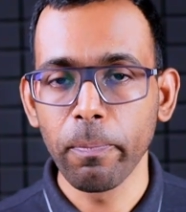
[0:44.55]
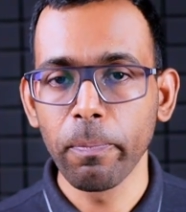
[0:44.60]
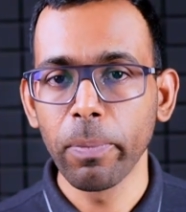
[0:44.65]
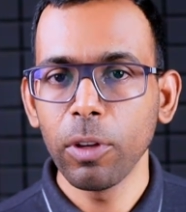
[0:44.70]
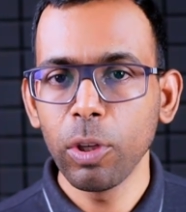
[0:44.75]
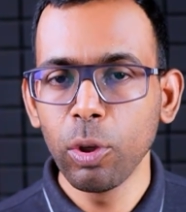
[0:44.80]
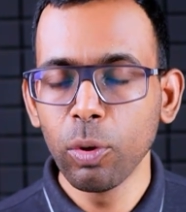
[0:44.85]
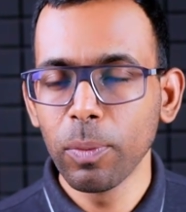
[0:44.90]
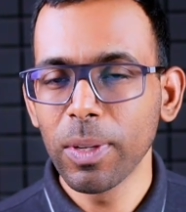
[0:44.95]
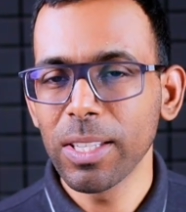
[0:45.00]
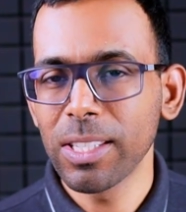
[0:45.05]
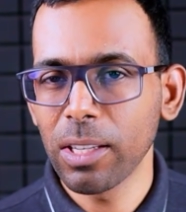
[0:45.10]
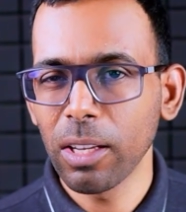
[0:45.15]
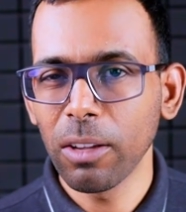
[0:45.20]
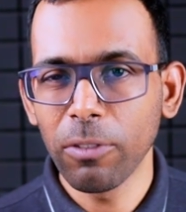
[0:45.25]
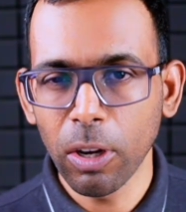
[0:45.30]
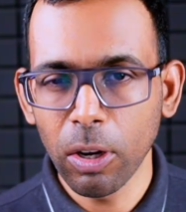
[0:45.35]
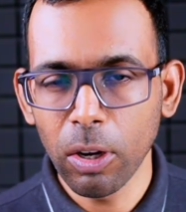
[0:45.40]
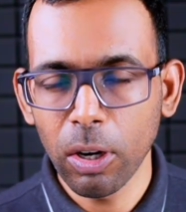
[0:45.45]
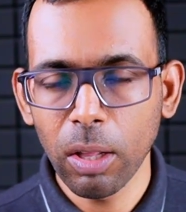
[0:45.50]
You must
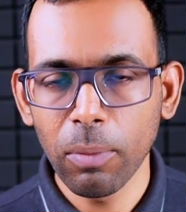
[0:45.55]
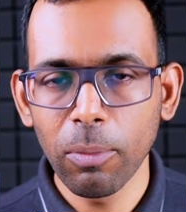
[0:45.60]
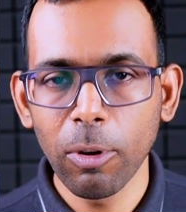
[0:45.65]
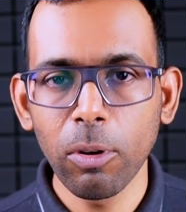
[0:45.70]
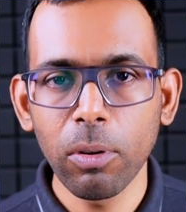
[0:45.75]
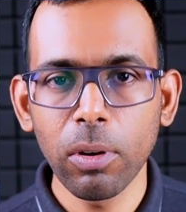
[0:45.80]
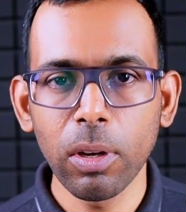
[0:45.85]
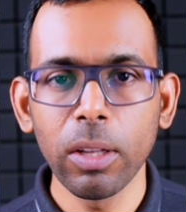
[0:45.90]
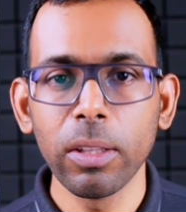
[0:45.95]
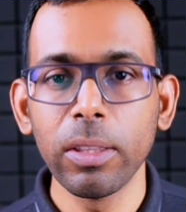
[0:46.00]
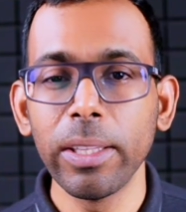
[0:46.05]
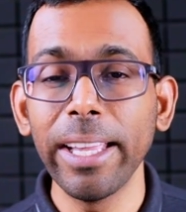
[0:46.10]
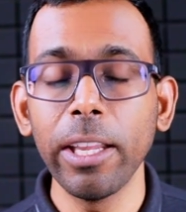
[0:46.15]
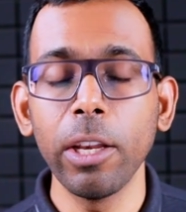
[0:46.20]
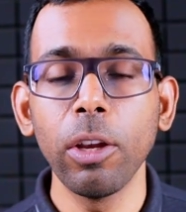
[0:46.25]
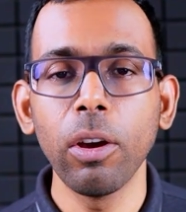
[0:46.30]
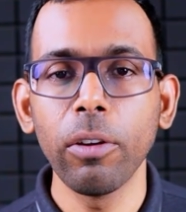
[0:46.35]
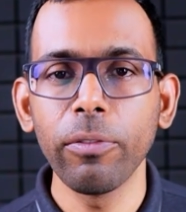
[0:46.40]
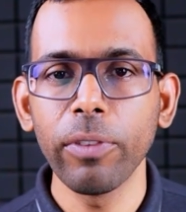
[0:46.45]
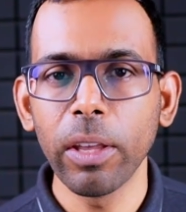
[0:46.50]
have heard about a
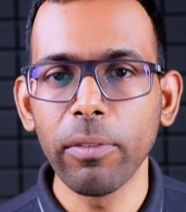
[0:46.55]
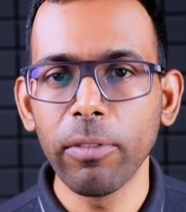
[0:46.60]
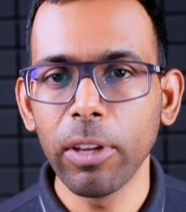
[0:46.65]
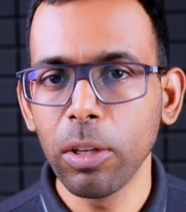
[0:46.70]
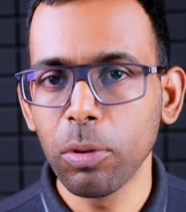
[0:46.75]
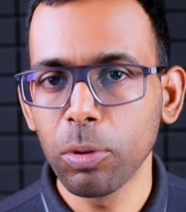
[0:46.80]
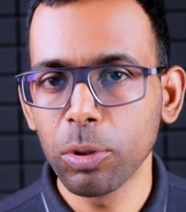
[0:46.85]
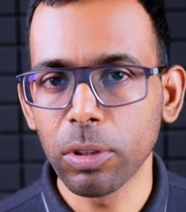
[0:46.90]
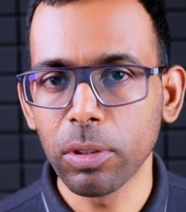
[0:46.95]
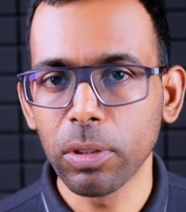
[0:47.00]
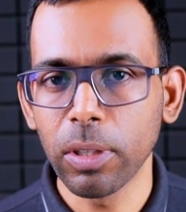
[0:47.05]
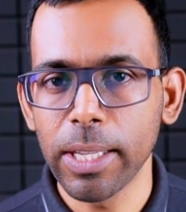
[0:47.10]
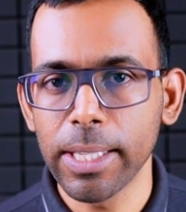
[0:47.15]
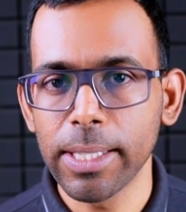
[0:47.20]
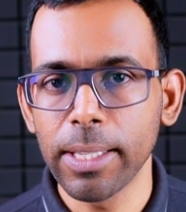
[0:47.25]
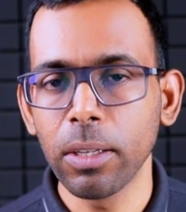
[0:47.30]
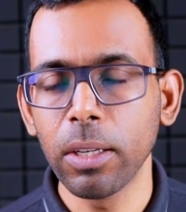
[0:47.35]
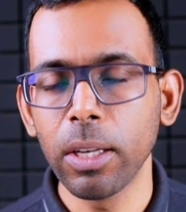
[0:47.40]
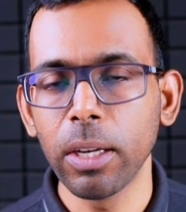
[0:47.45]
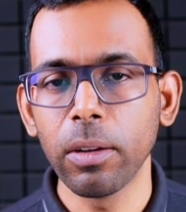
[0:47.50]
theory of evolution,
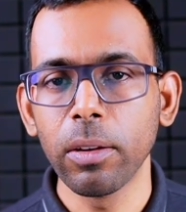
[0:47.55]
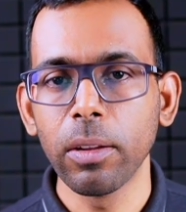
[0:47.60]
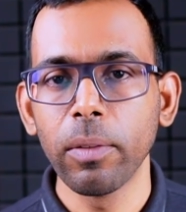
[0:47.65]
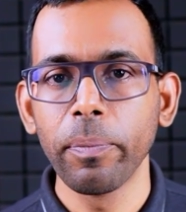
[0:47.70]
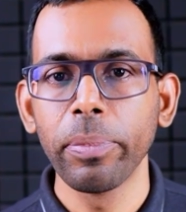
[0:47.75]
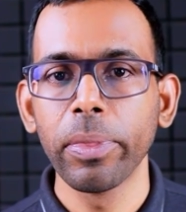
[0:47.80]
isn't it?